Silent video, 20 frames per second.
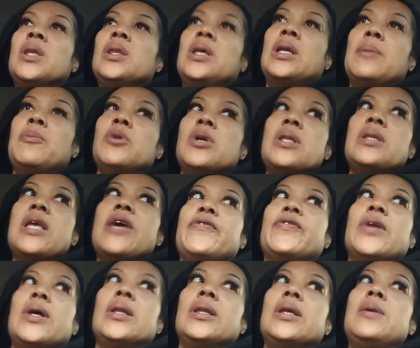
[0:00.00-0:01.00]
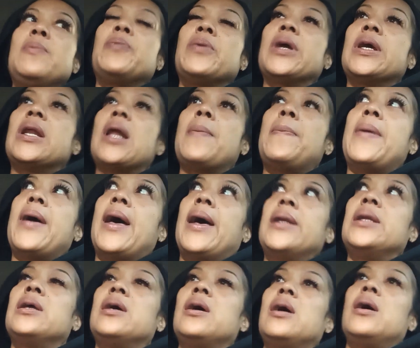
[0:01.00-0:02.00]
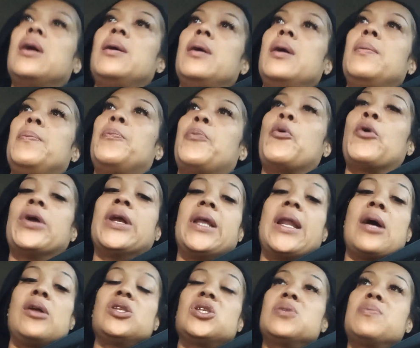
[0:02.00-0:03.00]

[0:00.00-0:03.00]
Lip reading: then I'm going to definitely bring it up and point it out